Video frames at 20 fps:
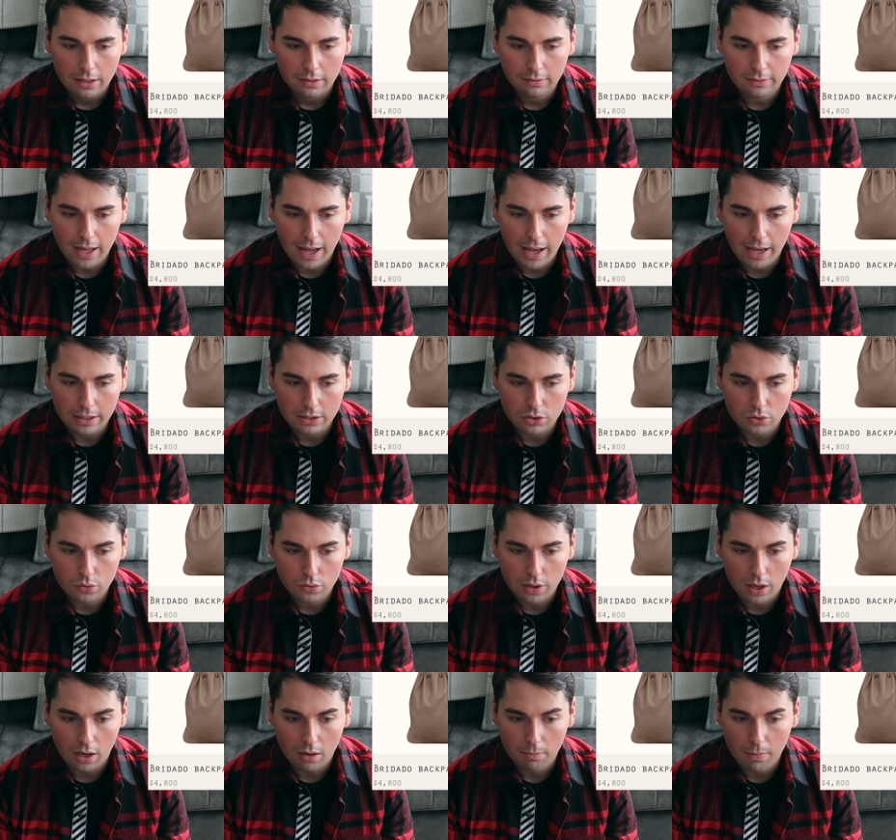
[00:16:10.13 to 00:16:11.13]
that you
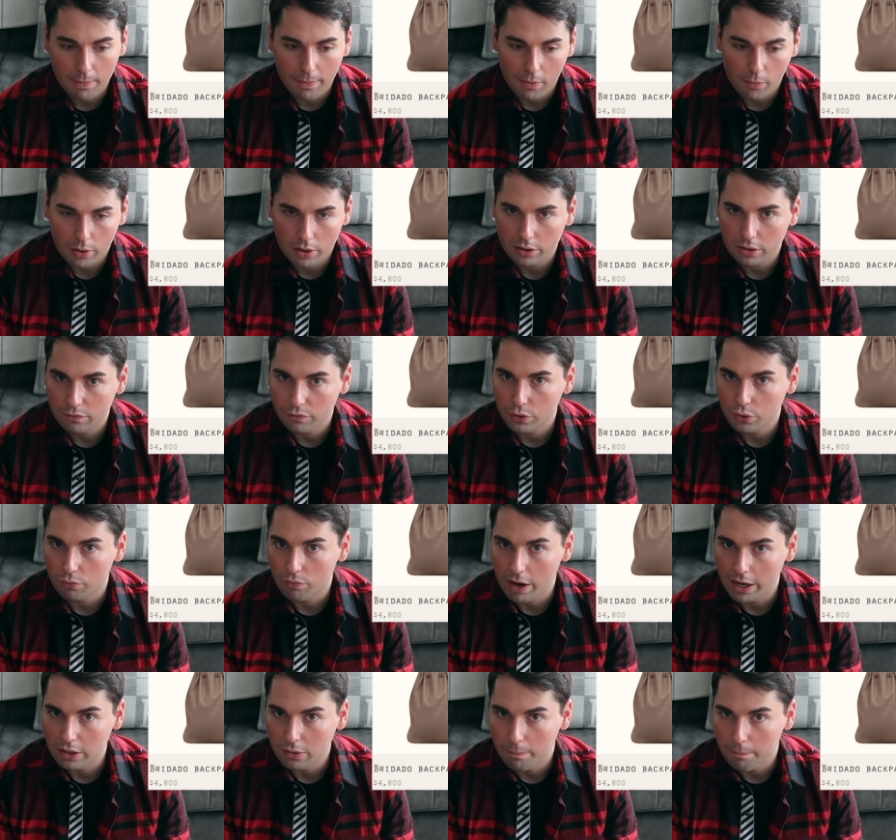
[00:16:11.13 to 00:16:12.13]
can maybe wear if you
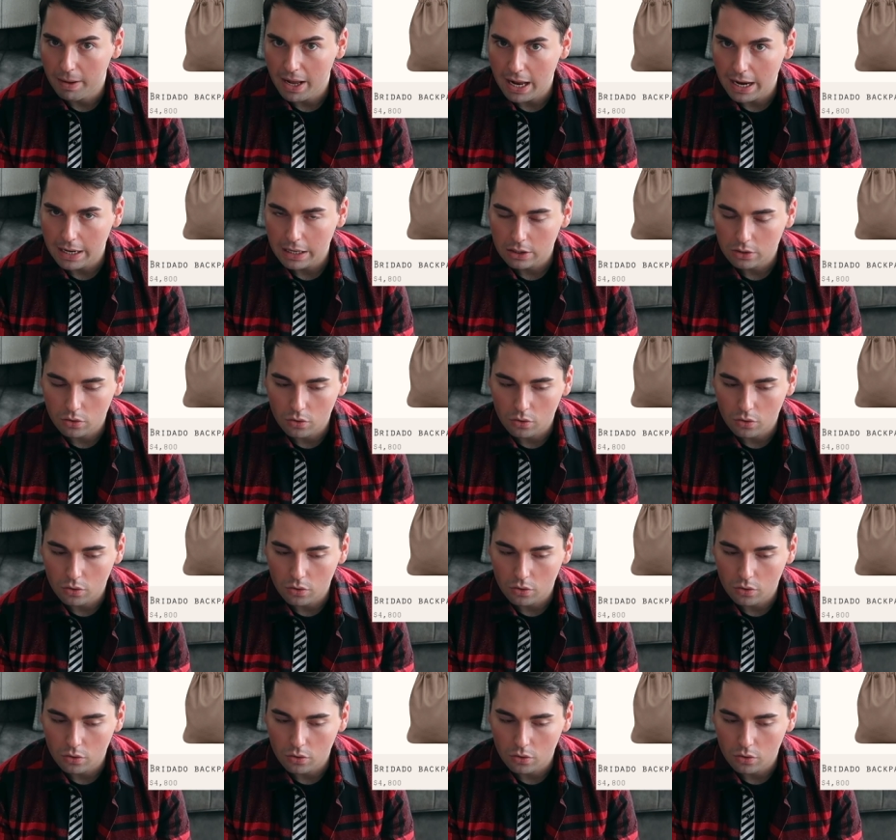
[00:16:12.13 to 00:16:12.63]
ride a bike,